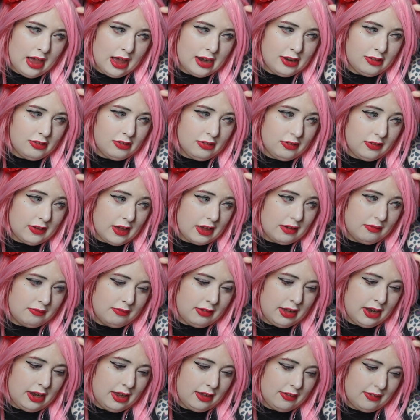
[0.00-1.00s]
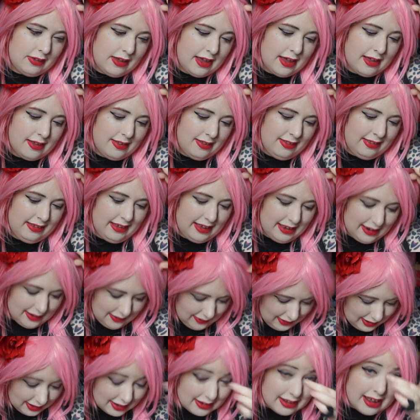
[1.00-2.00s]
And it's just like, really sis? You
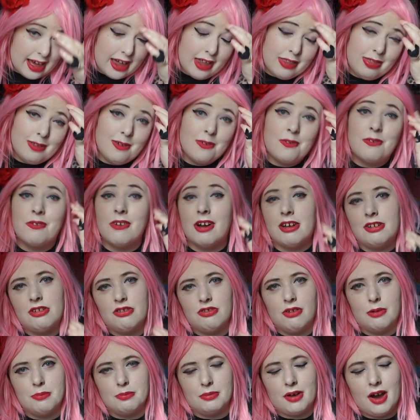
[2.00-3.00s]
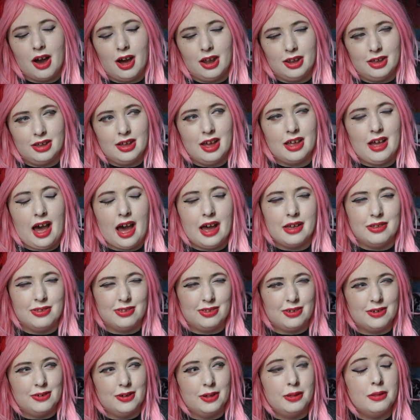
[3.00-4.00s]
know, you can tell they're fresh from college, high
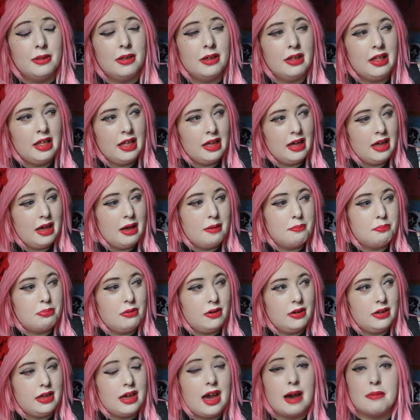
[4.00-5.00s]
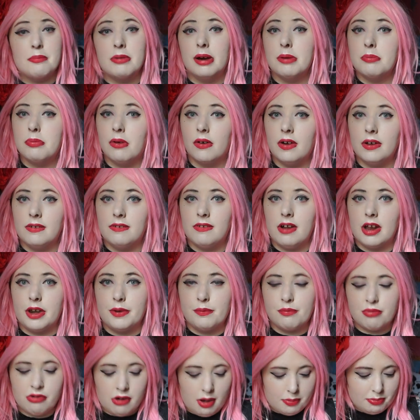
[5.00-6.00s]
school. But yeah, my
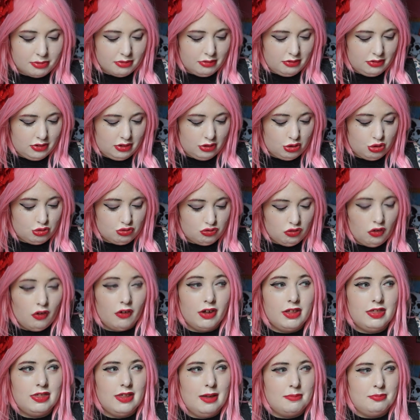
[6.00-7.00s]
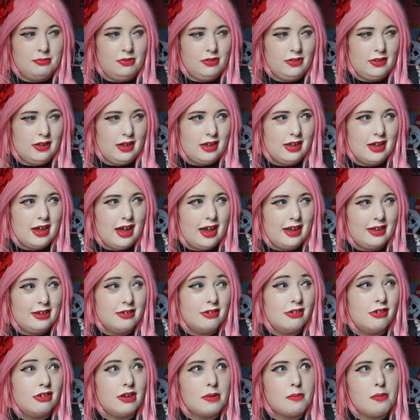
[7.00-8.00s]
boyfriend proper destroyed them. Was like, yeah,
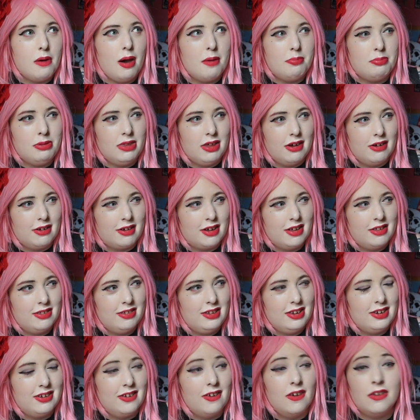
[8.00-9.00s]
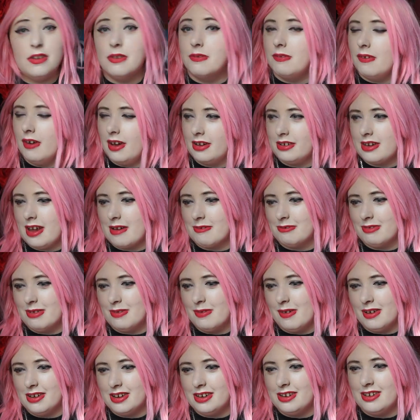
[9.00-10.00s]
you're only popular because, you know, you fucked
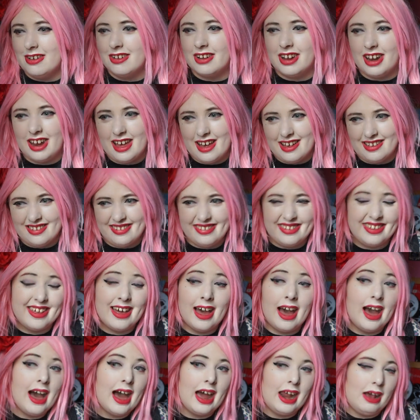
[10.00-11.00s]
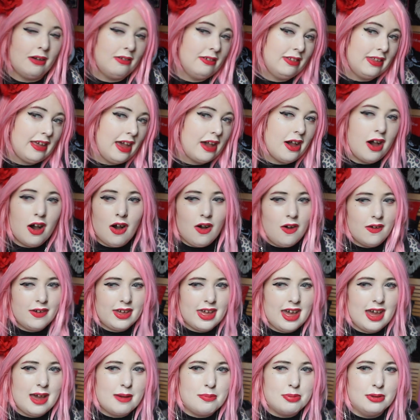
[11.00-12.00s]
everyone in your class. And I was like,
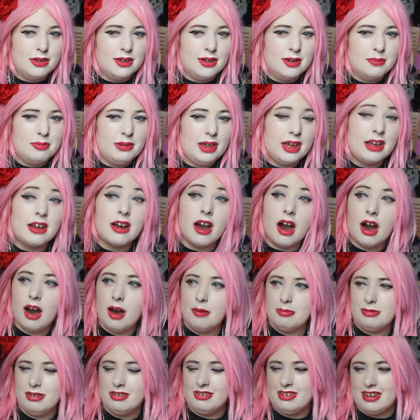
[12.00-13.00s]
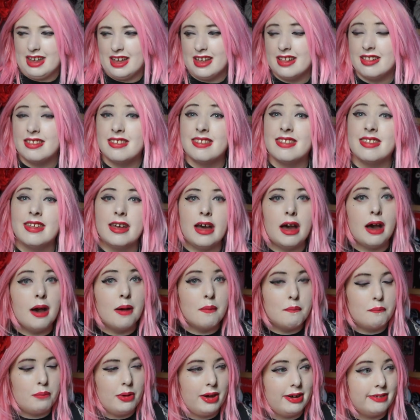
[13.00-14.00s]
okay, boob, like, calm your tits.
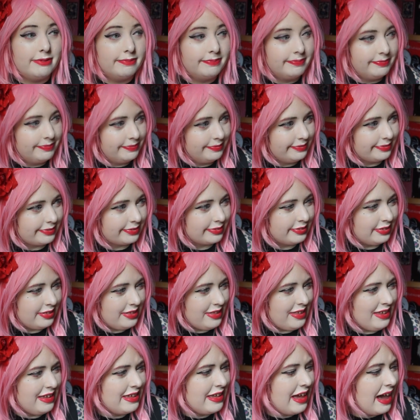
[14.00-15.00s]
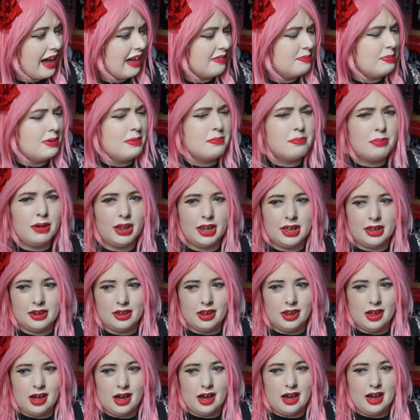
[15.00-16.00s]
But yeah, I've been bullied
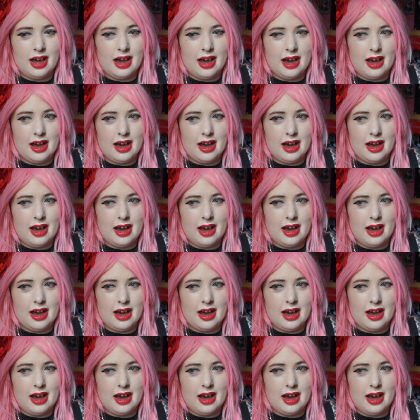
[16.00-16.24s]
a lot.